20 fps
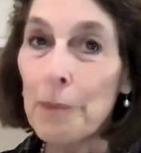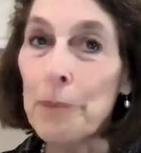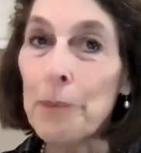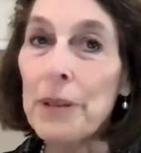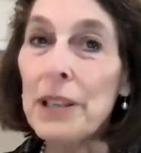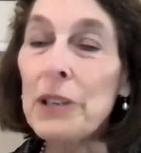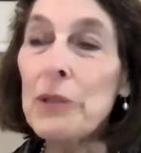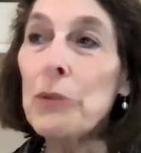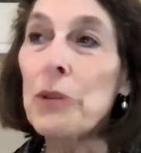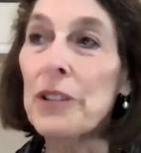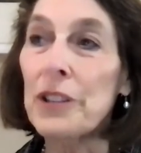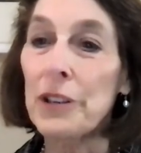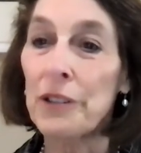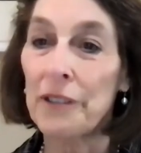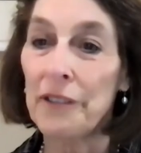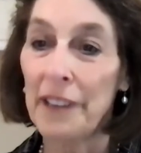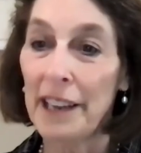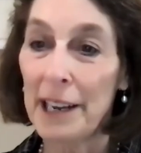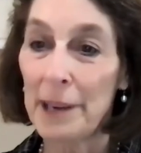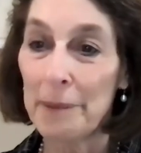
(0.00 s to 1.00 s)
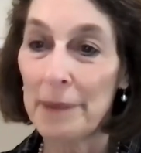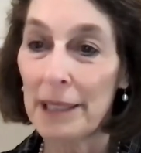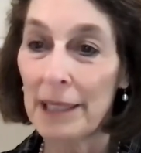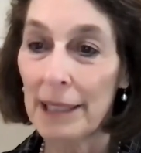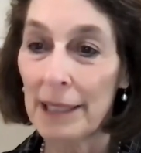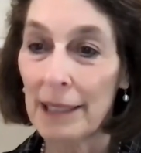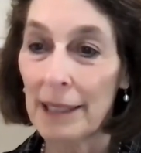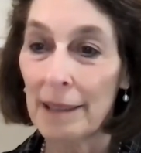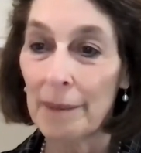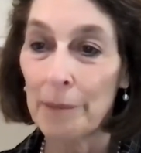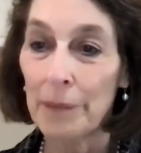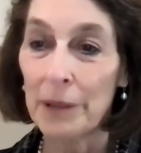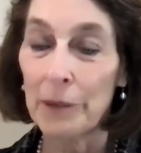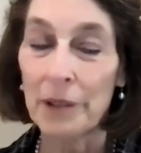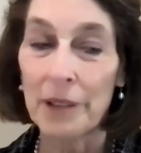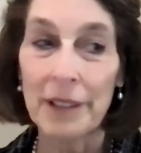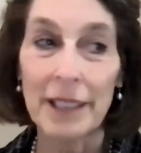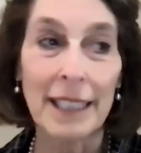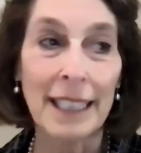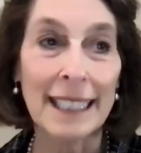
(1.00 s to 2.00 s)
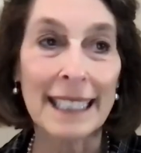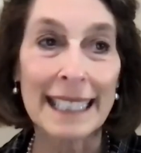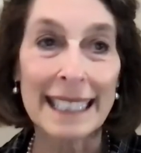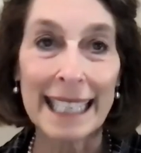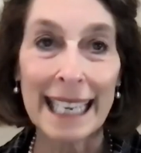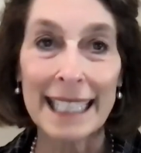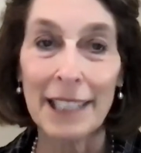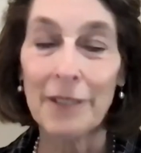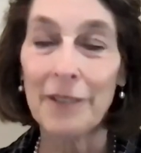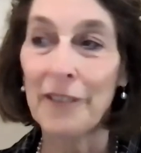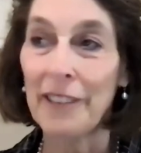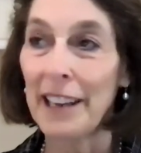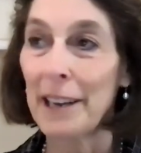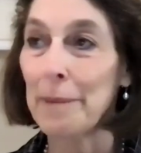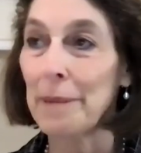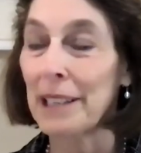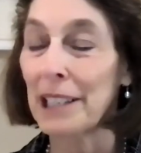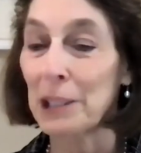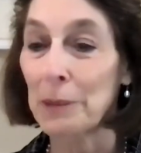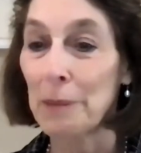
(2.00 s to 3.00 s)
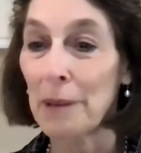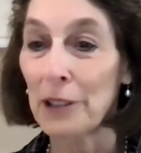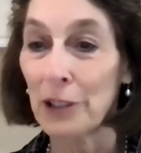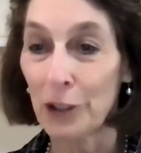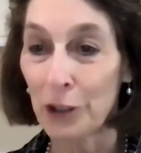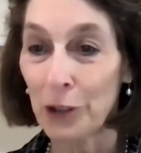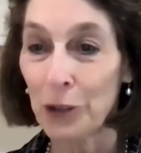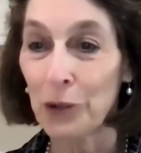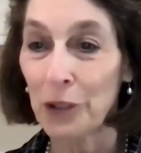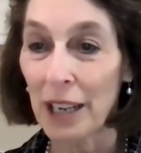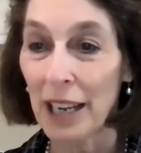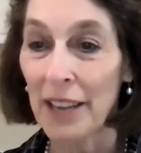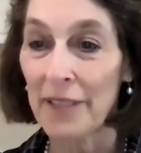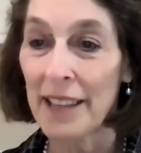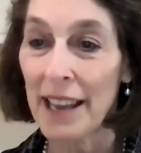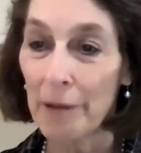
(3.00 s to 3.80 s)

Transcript: be with your family, be with the extended family as much as you can.